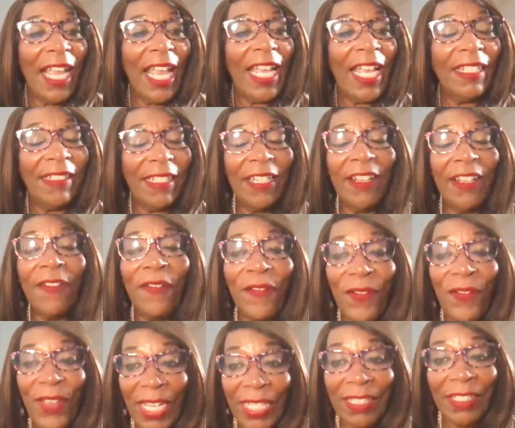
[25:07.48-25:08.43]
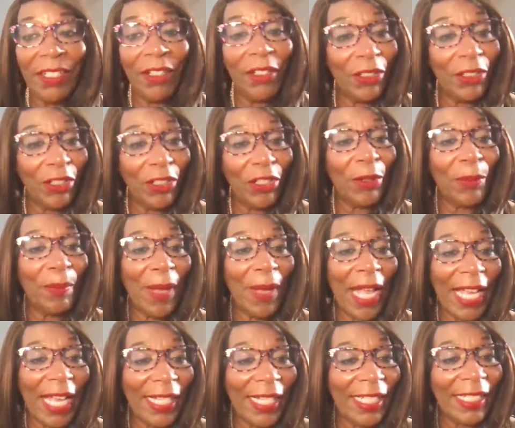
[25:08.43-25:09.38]
has an effect on your
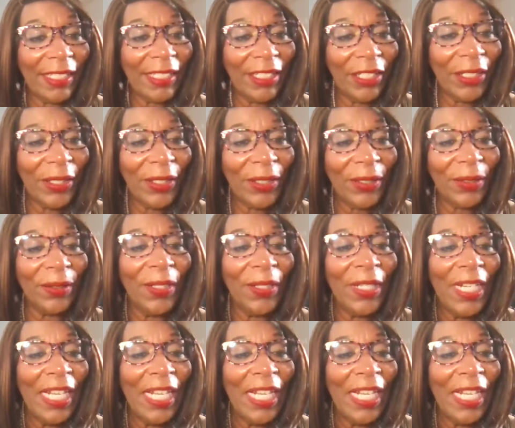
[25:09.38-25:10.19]
body too.